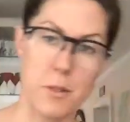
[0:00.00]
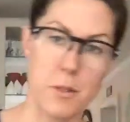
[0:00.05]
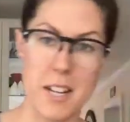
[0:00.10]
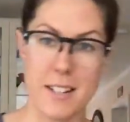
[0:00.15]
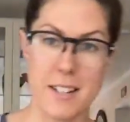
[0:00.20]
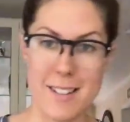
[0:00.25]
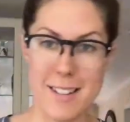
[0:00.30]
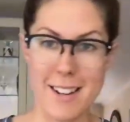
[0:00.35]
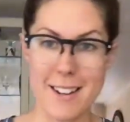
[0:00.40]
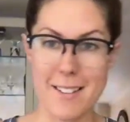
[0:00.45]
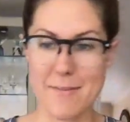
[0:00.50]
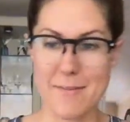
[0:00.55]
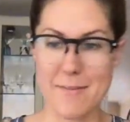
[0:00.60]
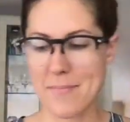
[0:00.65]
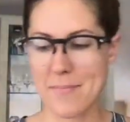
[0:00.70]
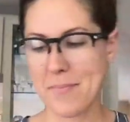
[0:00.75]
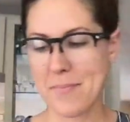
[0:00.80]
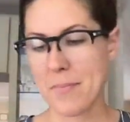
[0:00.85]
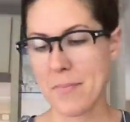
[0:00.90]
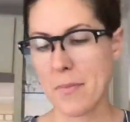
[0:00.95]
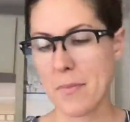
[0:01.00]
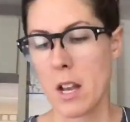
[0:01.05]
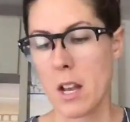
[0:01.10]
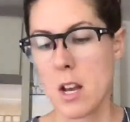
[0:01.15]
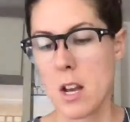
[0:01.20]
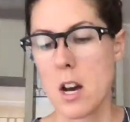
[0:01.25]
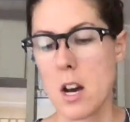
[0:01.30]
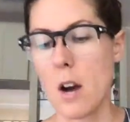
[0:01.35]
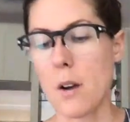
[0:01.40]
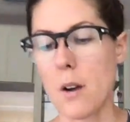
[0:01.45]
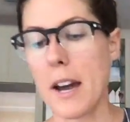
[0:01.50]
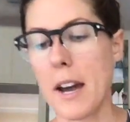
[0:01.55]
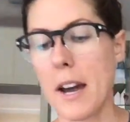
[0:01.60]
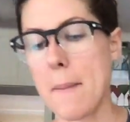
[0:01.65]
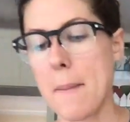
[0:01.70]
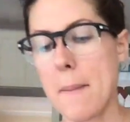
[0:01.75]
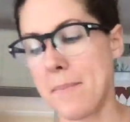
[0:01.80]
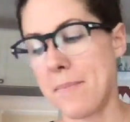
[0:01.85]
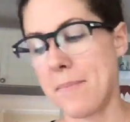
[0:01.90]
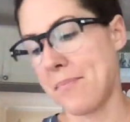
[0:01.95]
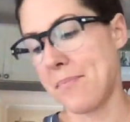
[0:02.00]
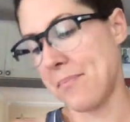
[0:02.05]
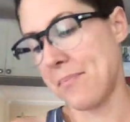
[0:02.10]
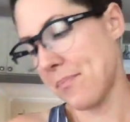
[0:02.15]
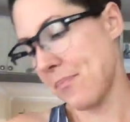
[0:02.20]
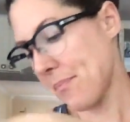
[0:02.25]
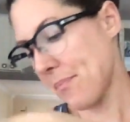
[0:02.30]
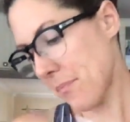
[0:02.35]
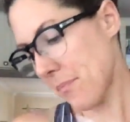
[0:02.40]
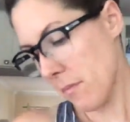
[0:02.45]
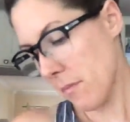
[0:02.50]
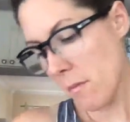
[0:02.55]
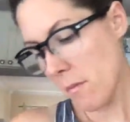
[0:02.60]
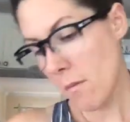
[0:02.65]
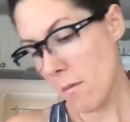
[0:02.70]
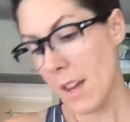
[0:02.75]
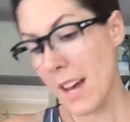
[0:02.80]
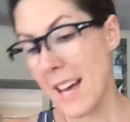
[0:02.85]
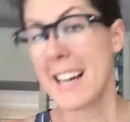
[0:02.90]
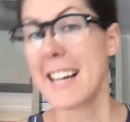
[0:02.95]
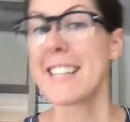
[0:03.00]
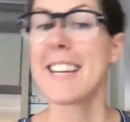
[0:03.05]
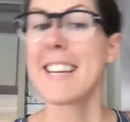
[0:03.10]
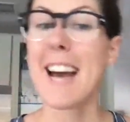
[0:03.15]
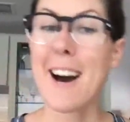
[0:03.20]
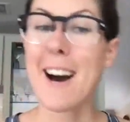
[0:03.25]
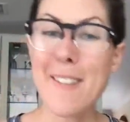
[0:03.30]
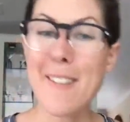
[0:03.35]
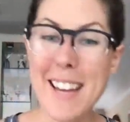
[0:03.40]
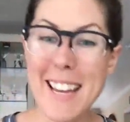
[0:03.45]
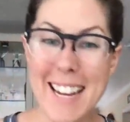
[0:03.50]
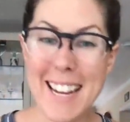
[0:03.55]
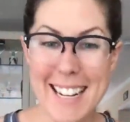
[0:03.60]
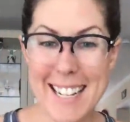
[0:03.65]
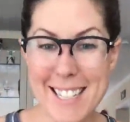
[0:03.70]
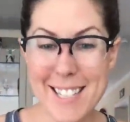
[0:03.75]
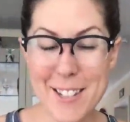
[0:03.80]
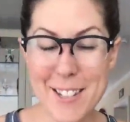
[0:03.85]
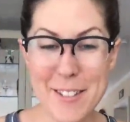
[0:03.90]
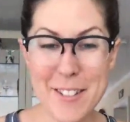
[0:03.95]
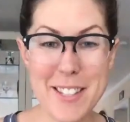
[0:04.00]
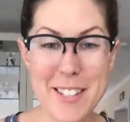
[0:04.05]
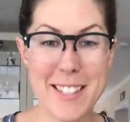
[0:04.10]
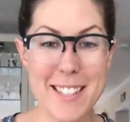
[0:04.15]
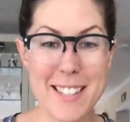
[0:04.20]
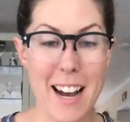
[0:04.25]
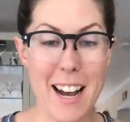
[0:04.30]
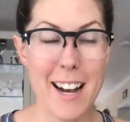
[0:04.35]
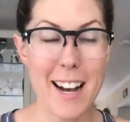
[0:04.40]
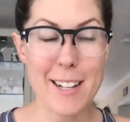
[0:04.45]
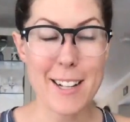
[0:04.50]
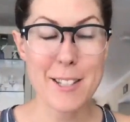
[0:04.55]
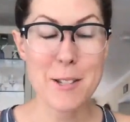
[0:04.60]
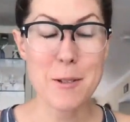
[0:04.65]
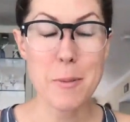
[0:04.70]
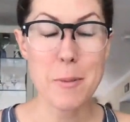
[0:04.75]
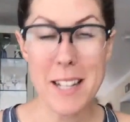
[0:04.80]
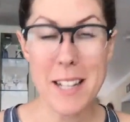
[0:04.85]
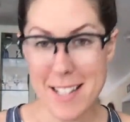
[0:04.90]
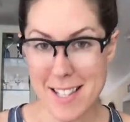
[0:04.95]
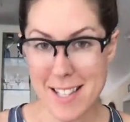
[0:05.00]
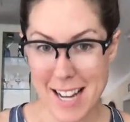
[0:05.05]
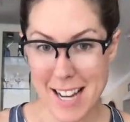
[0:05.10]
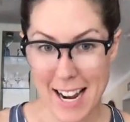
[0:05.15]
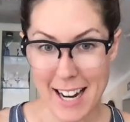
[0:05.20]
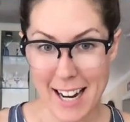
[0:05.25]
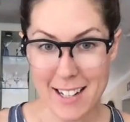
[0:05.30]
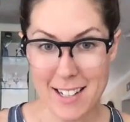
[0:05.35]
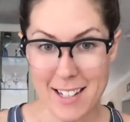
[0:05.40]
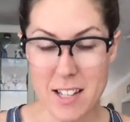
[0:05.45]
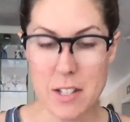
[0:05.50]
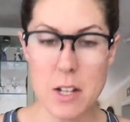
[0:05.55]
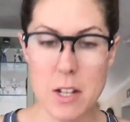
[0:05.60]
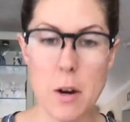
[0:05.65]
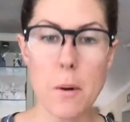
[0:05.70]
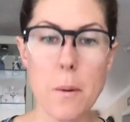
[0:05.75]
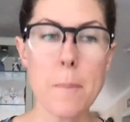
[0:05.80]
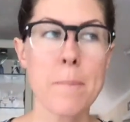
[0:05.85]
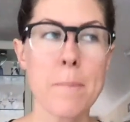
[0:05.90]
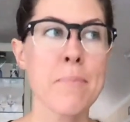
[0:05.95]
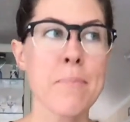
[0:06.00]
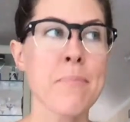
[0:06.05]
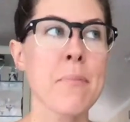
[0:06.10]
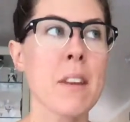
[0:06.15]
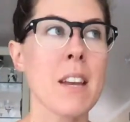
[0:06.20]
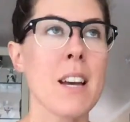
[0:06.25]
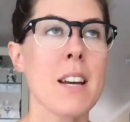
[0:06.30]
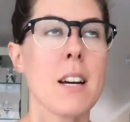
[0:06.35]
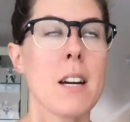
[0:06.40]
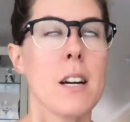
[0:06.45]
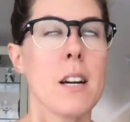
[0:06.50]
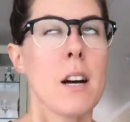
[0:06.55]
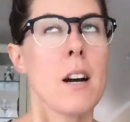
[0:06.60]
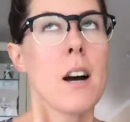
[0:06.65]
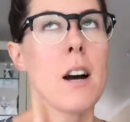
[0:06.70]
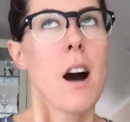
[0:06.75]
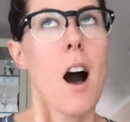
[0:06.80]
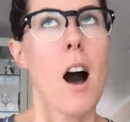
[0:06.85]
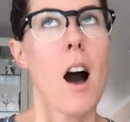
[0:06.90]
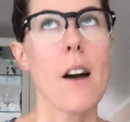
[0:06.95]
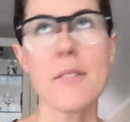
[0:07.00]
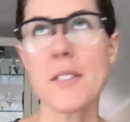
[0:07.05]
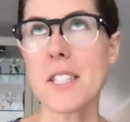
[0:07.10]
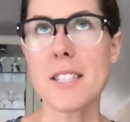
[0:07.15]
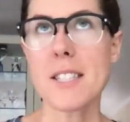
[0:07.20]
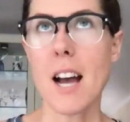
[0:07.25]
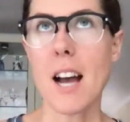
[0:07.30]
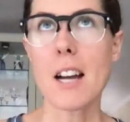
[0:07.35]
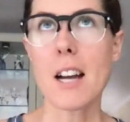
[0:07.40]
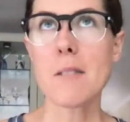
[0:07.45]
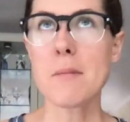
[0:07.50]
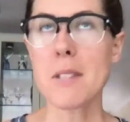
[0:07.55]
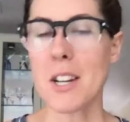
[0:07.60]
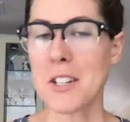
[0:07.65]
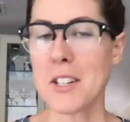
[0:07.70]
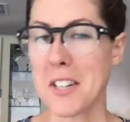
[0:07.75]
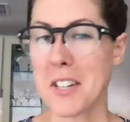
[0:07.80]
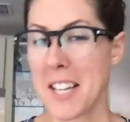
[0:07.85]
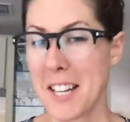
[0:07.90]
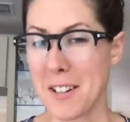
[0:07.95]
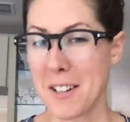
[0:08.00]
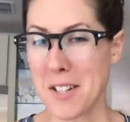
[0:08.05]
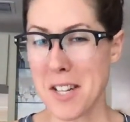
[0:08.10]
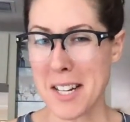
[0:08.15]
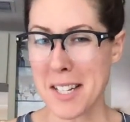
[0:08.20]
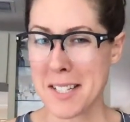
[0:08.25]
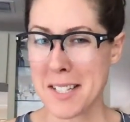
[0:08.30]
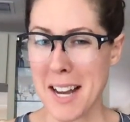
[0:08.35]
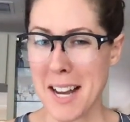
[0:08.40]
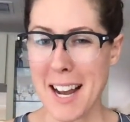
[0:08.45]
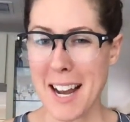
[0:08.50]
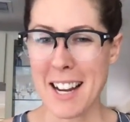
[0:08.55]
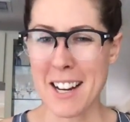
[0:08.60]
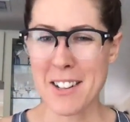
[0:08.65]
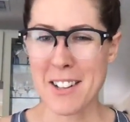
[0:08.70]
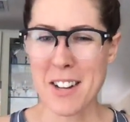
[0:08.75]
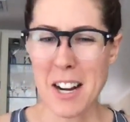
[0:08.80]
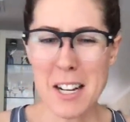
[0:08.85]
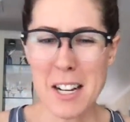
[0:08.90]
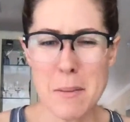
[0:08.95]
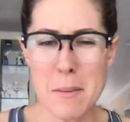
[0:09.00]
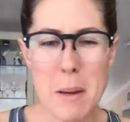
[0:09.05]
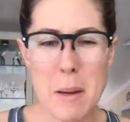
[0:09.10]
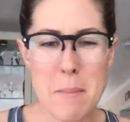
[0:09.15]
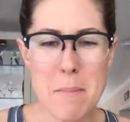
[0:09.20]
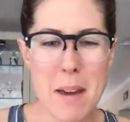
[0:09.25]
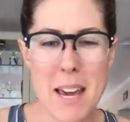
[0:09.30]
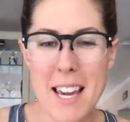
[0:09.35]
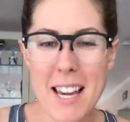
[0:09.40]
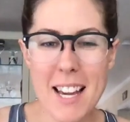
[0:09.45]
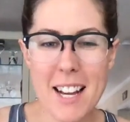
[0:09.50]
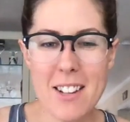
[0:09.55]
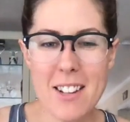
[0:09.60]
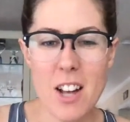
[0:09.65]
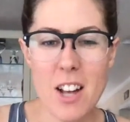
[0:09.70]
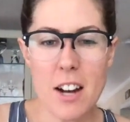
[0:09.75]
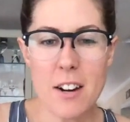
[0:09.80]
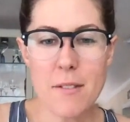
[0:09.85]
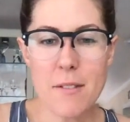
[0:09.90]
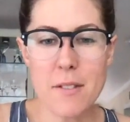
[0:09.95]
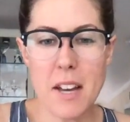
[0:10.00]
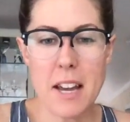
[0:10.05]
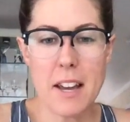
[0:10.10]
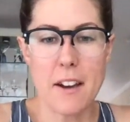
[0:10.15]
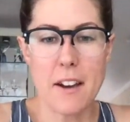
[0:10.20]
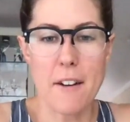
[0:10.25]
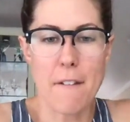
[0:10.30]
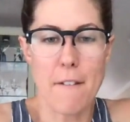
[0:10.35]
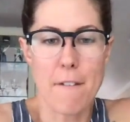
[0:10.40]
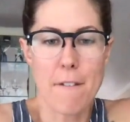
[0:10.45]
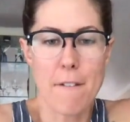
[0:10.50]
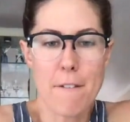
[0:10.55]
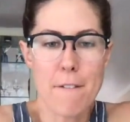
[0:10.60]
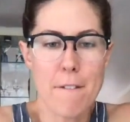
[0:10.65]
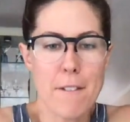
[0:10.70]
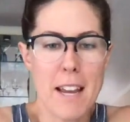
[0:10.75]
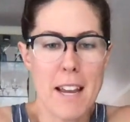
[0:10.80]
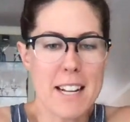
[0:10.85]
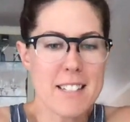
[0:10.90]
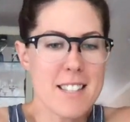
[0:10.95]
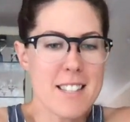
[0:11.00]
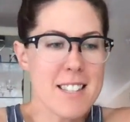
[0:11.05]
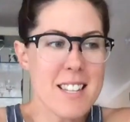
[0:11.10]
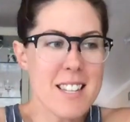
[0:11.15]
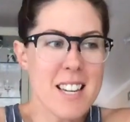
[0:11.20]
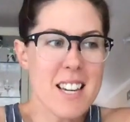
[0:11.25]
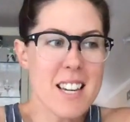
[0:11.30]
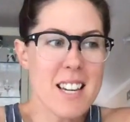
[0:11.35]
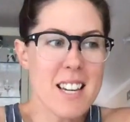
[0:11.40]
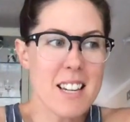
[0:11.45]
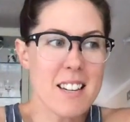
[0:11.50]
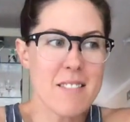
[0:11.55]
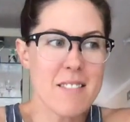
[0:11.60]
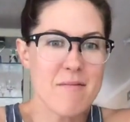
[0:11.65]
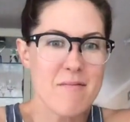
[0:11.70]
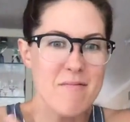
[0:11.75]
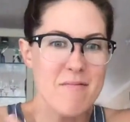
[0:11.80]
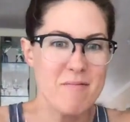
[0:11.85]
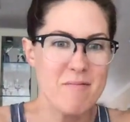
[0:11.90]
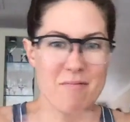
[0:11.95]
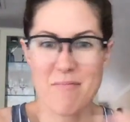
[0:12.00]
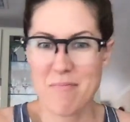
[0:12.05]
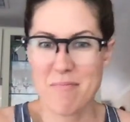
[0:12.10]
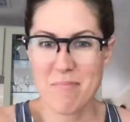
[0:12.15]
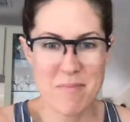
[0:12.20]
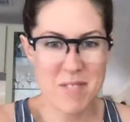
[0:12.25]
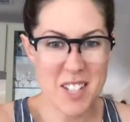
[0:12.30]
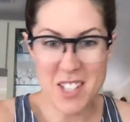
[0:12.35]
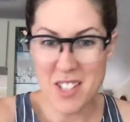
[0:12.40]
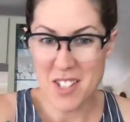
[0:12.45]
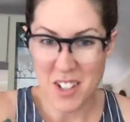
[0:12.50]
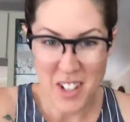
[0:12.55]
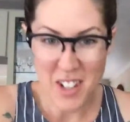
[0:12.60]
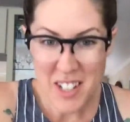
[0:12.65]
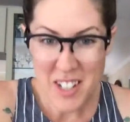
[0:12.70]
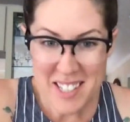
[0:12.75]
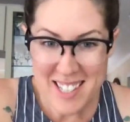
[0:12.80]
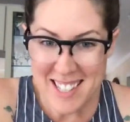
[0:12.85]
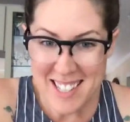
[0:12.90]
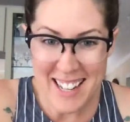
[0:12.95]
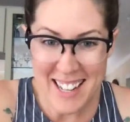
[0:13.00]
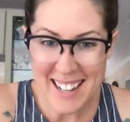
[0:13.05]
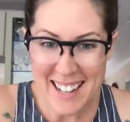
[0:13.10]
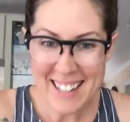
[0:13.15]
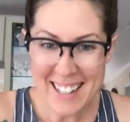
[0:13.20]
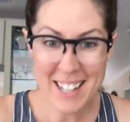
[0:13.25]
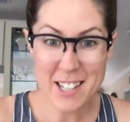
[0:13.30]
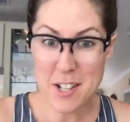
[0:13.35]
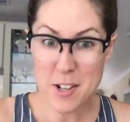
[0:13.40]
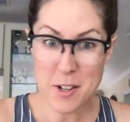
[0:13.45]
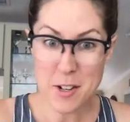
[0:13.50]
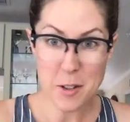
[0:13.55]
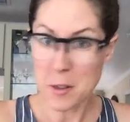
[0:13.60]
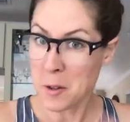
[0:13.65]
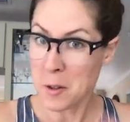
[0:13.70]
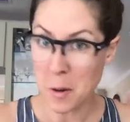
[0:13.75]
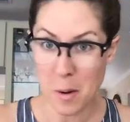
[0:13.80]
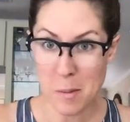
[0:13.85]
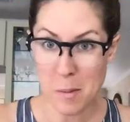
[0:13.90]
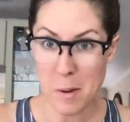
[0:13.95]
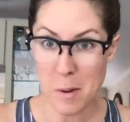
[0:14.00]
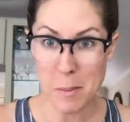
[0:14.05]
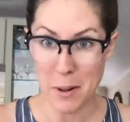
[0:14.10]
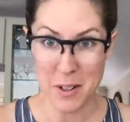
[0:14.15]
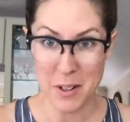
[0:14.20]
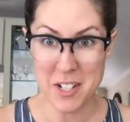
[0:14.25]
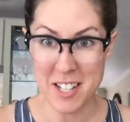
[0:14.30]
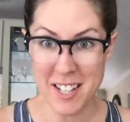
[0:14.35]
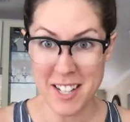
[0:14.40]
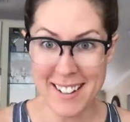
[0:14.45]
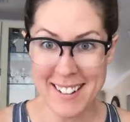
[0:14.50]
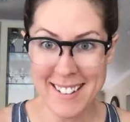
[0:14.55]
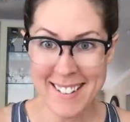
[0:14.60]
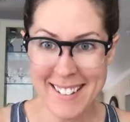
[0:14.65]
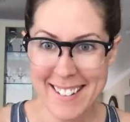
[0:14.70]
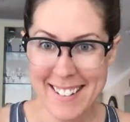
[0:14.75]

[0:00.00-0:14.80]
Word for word: tasty. Okay. Now we get into uh, sweet snacks. So oftentimes on your ketogenic diet, you're not going to be making a lot of like fancy desserts because you're a normal person.